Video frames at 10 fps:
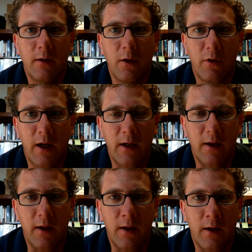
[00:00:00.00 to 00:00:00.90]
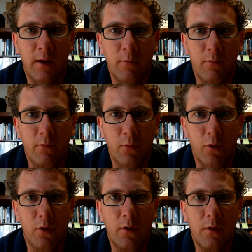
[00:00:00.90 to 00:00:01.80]
located in
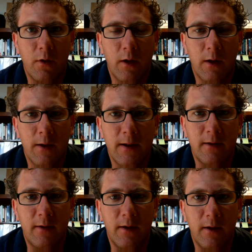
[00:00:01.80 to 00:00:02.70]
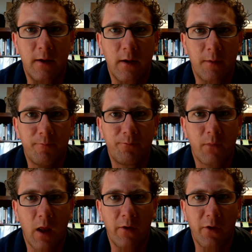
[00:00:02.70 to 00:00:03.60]
Moodle at the
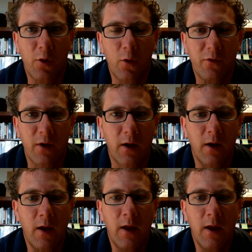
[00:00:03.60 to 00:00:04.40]
end of the course there.